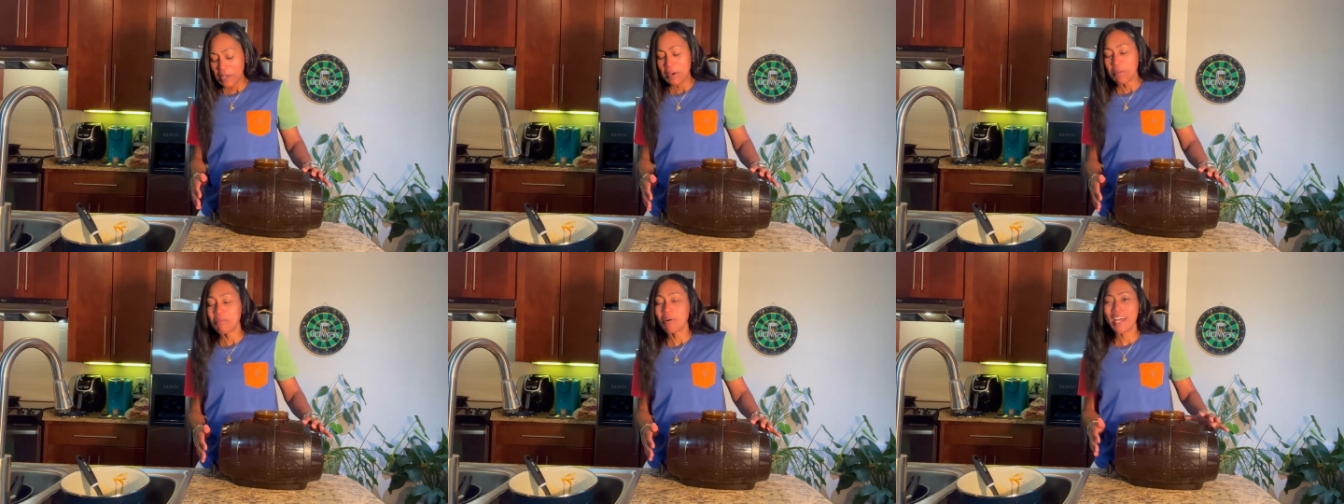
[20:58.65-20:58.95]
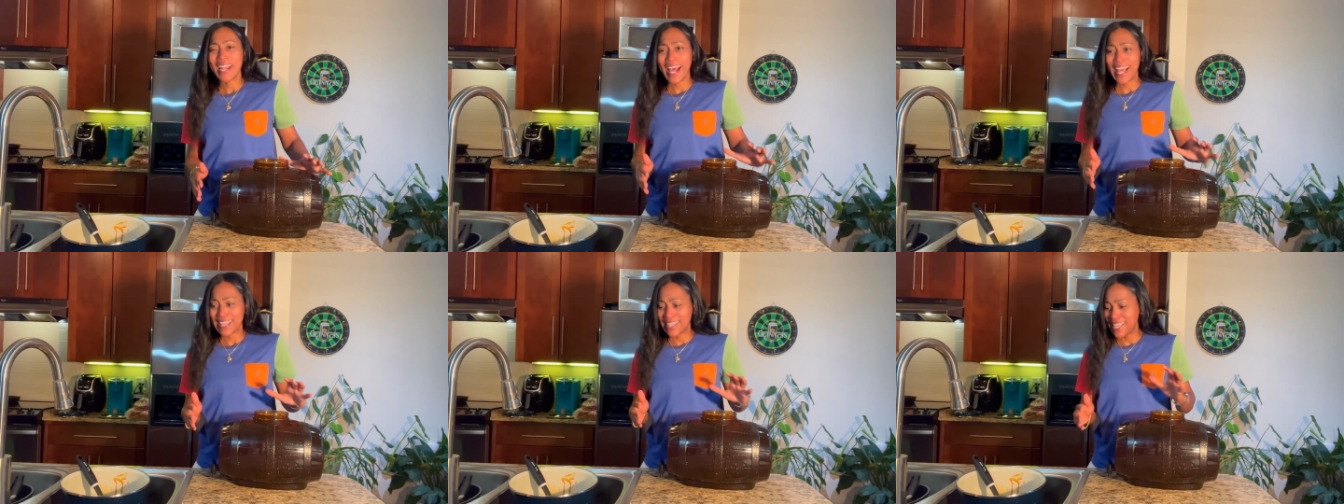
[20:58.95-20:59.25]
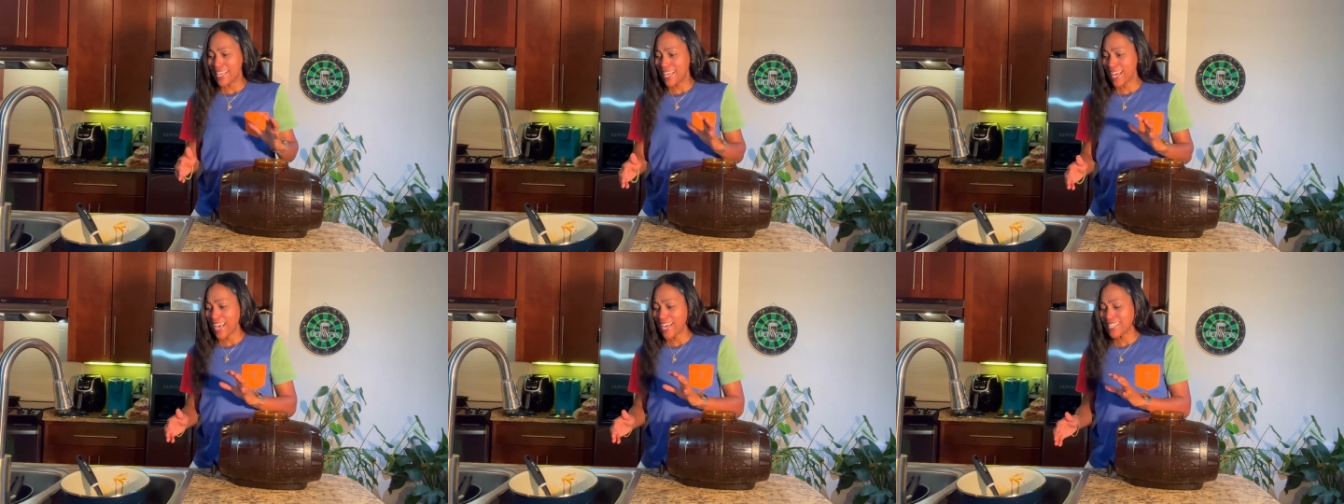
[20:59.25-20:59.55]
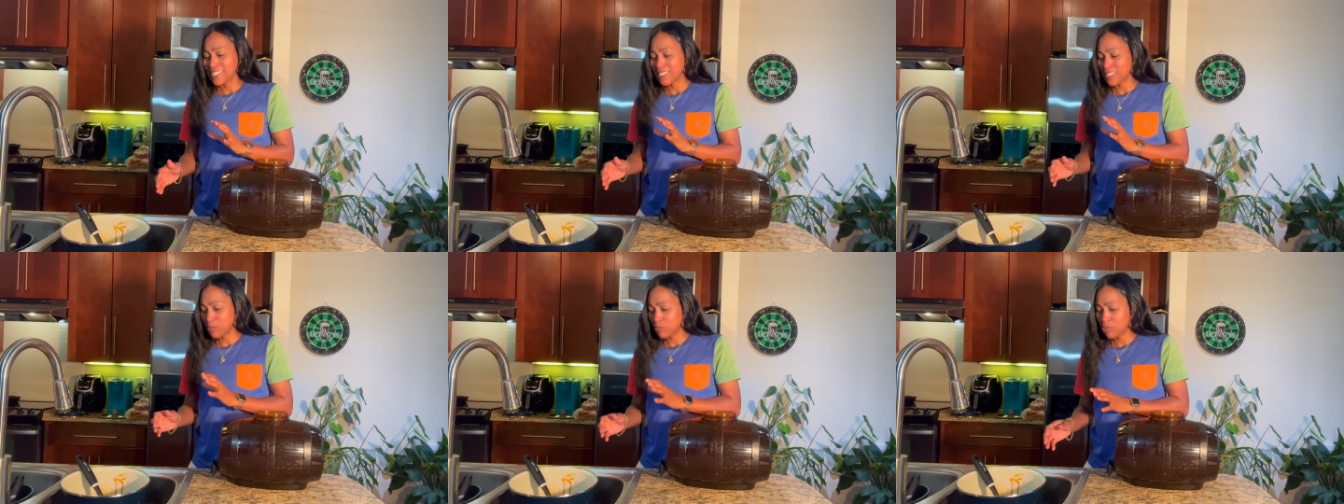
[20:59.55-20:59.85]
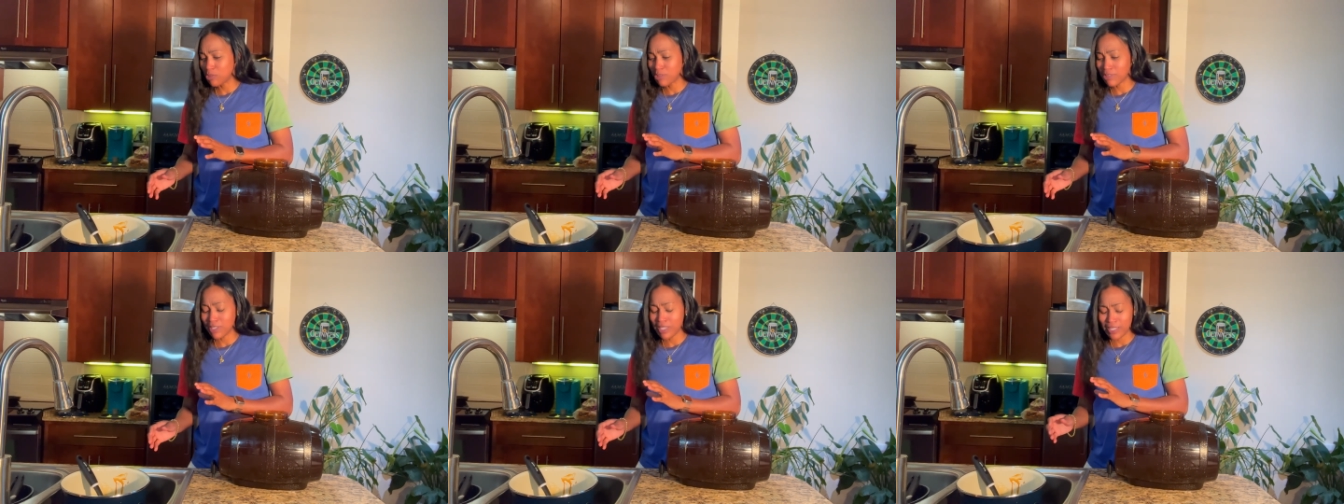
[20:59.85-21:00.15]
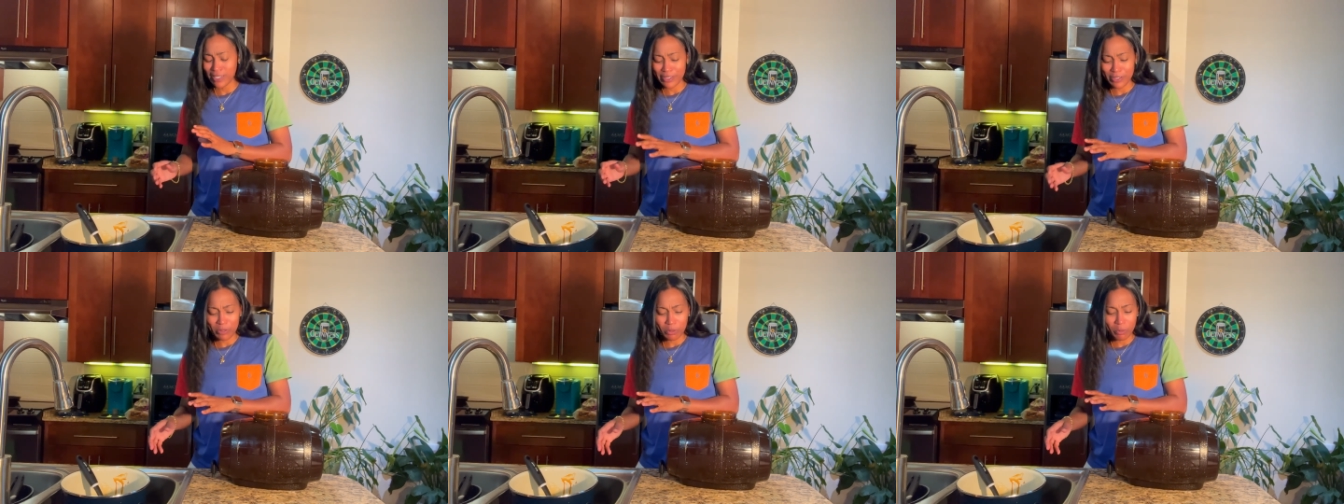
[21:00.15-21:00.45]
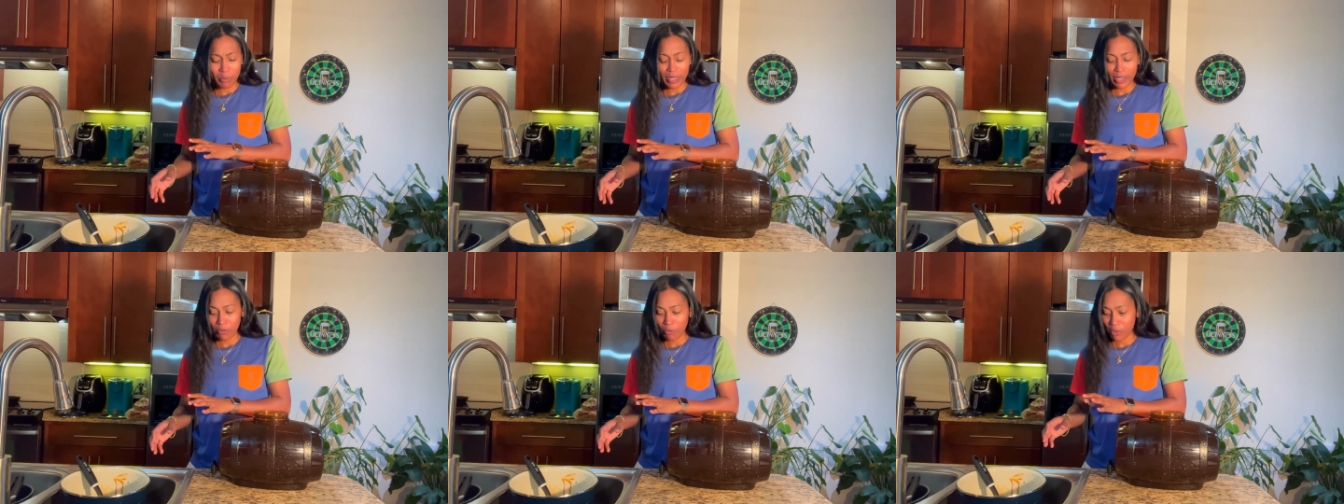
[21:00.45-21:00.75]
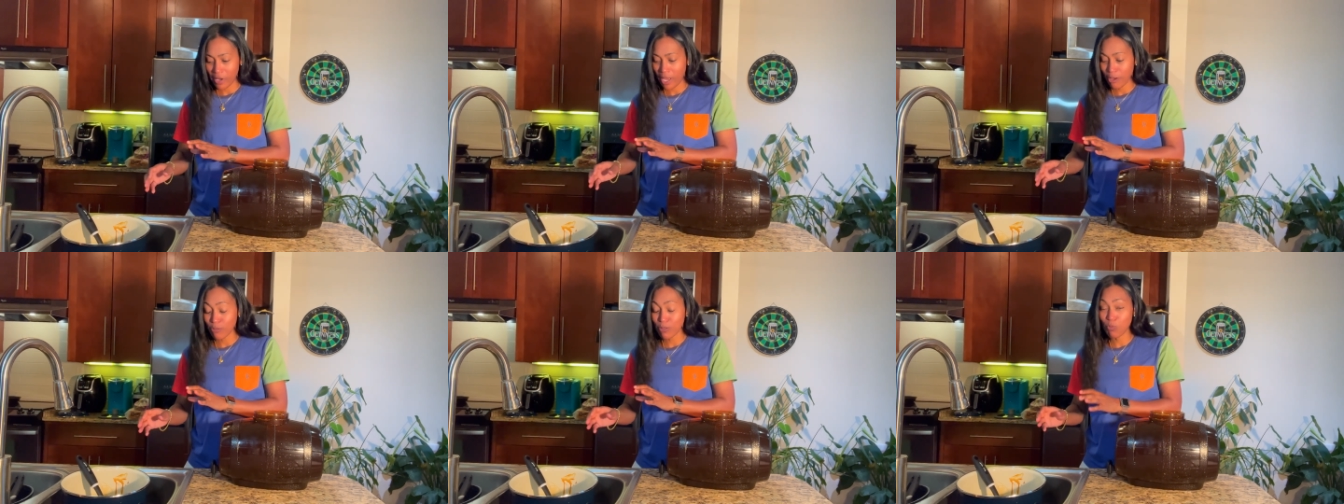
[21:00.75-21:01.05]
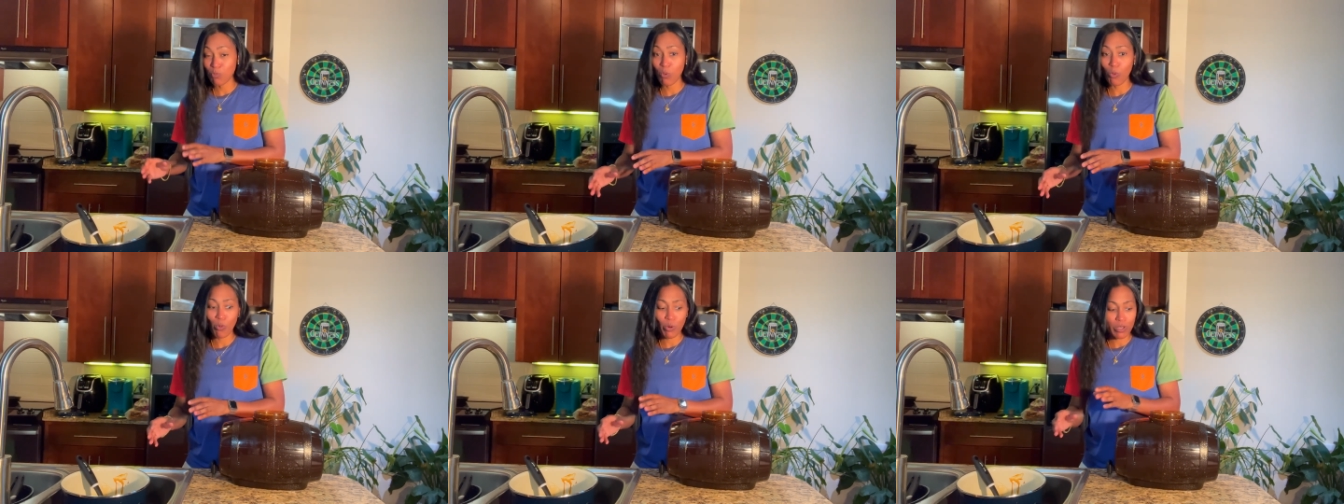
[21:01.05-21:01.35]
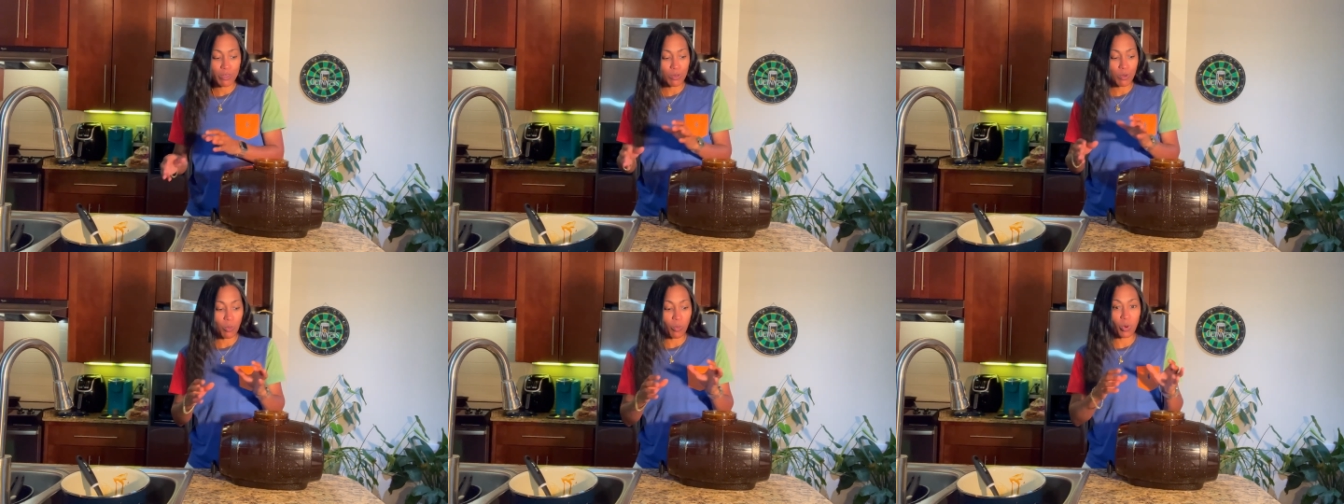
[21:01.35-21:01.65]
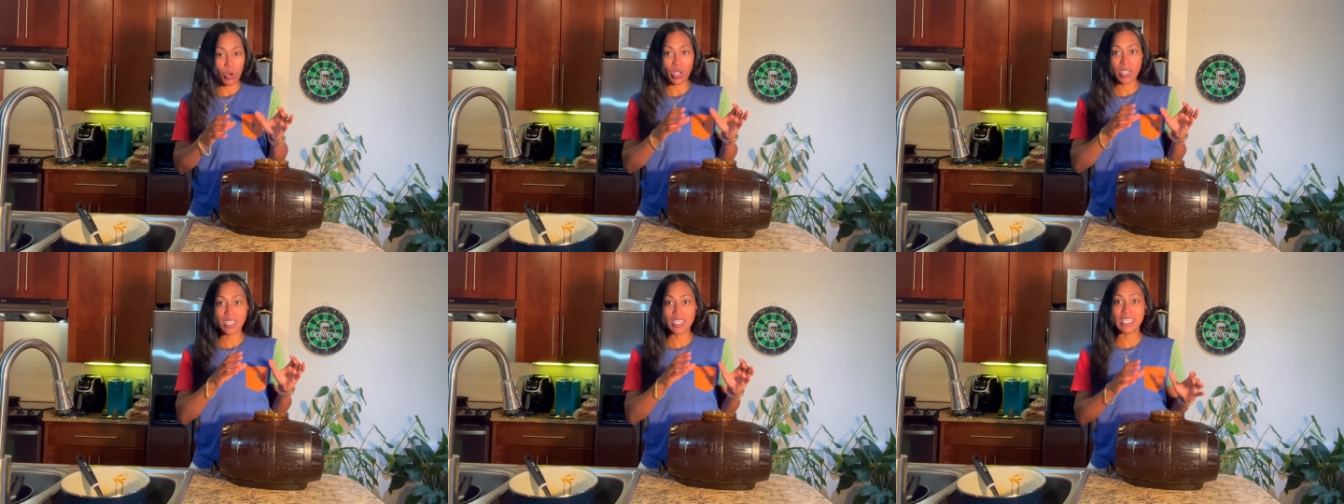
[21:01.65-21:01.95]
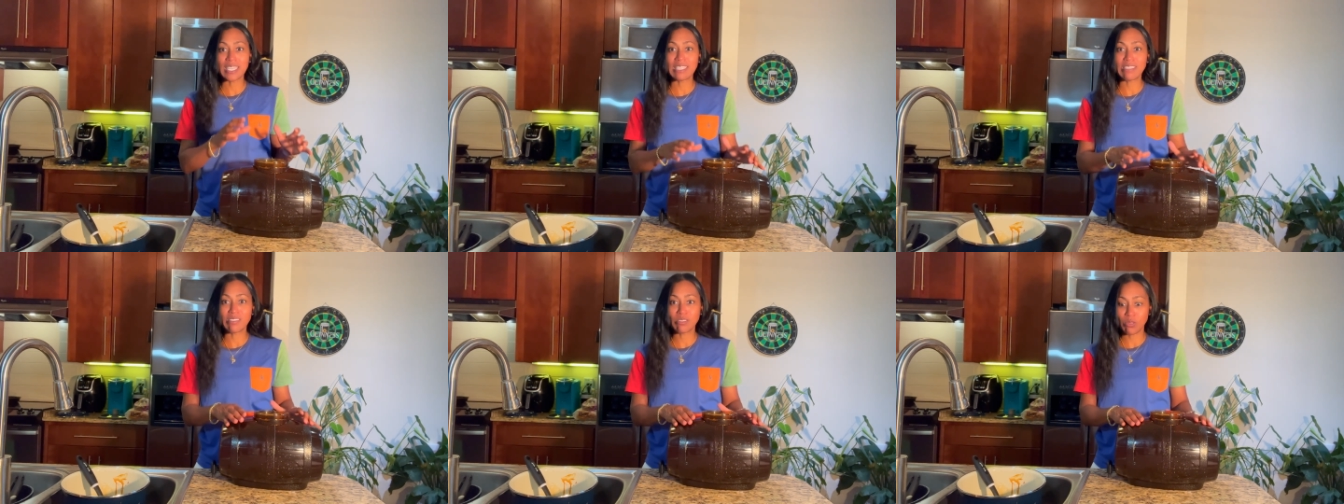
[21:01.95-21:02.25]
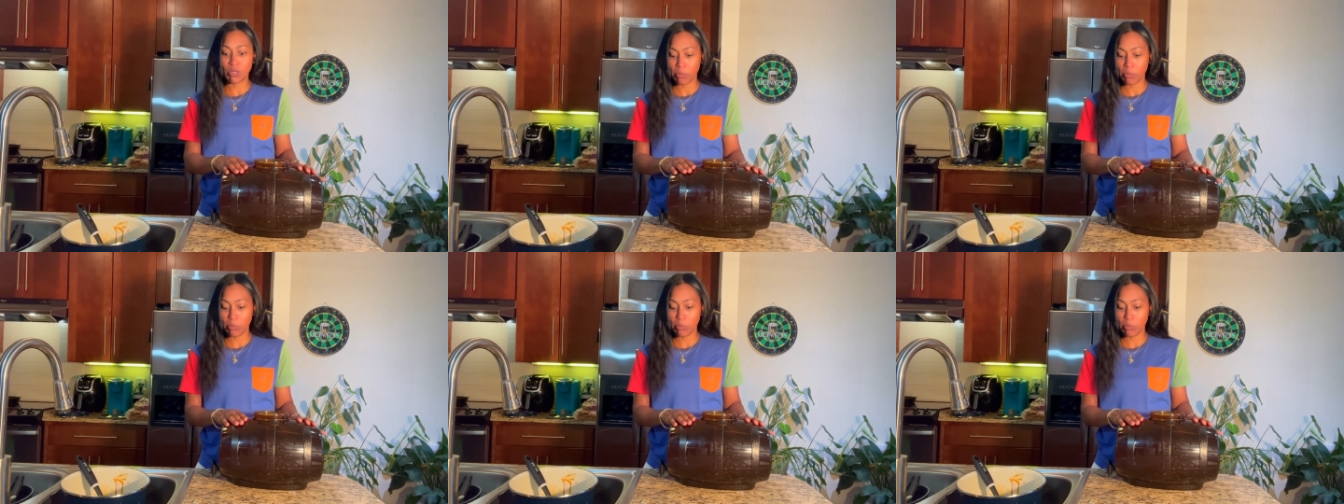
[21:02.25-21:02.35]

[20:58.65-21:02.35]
But I think I had spilled a little bit when I was pouring the wort into the